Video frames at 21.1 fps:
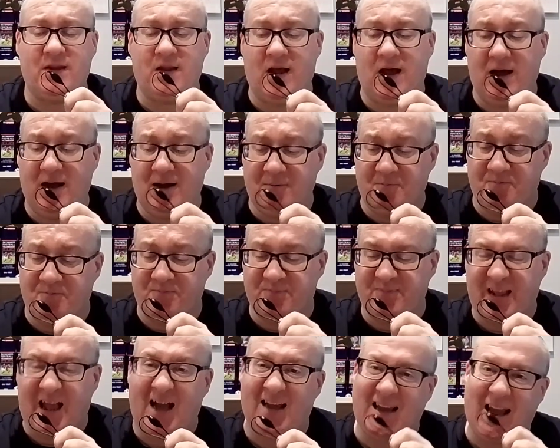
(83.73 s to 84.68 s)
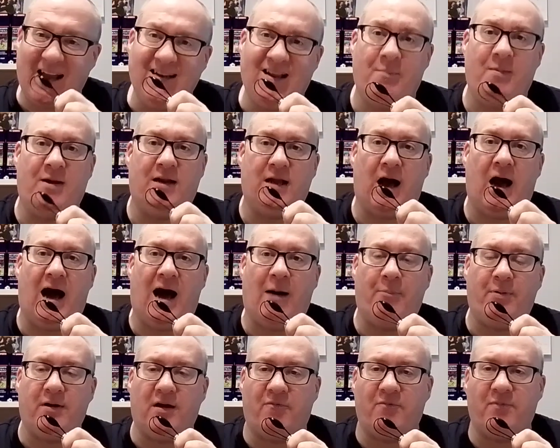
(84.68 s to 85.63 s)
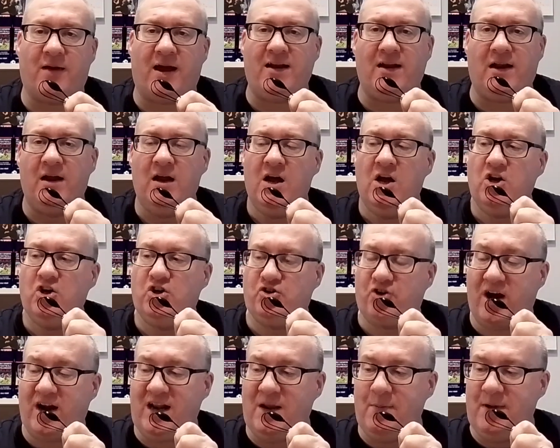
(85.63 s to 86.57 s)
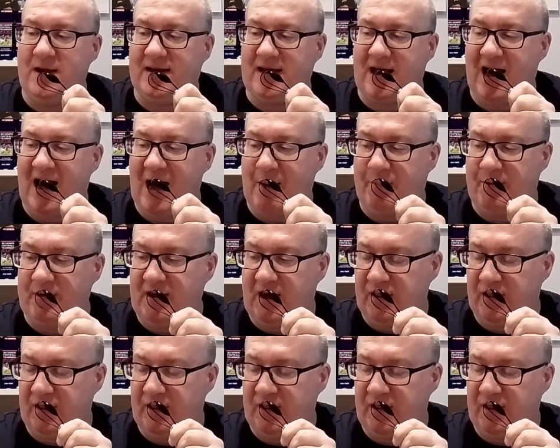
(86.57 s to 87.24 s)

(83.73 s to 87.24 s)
I kind of made it happen. I've kind of trying to make it happen.